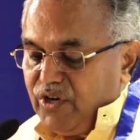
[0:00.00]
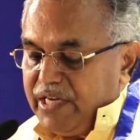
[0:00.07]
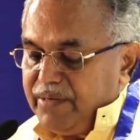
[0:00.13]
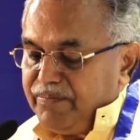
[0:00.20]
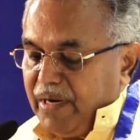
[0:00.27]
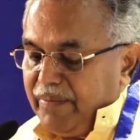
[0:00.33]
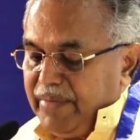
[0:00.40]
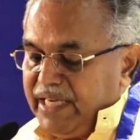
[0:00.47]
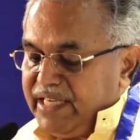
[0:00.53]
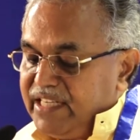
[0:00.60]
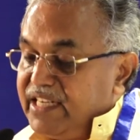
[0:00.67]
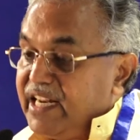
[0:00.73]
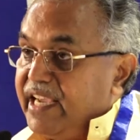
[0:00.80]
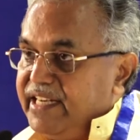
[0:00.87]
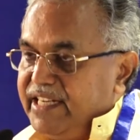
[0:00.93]
going public
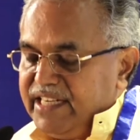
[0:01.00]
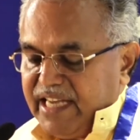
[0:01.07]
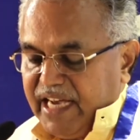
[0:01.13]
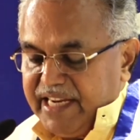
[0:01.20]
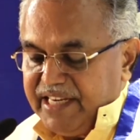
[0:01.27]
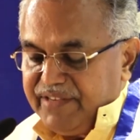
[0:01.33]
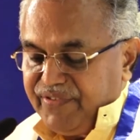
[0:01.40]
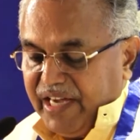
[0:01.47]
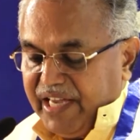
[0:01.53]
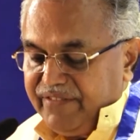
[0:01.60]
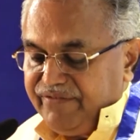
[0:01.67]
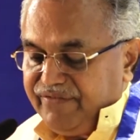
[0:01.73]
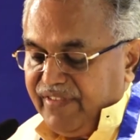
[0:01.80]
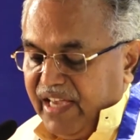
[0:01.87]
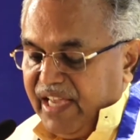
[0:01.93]
in 1995
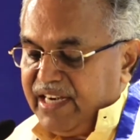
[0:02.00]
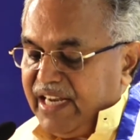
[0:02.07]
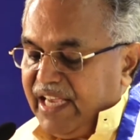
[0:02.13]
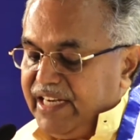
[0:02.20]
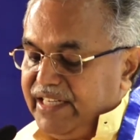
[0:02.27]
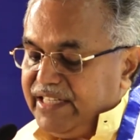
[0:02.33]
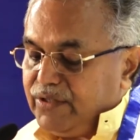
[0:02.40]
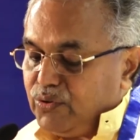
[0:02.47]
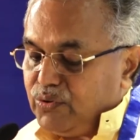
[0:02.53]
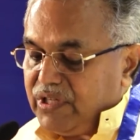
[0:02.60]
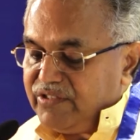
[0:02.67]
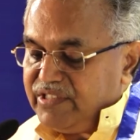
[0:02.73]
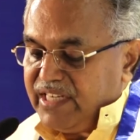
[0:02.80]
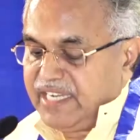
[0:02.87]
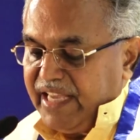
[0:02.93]
and
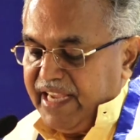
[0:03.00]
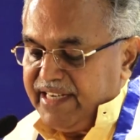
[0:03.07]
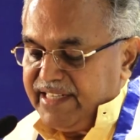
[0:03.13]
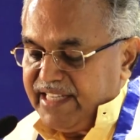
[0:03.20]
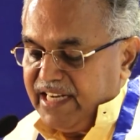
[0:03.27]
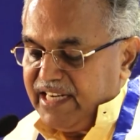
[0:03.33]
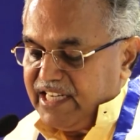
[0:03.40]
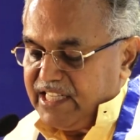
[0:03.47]
2009-10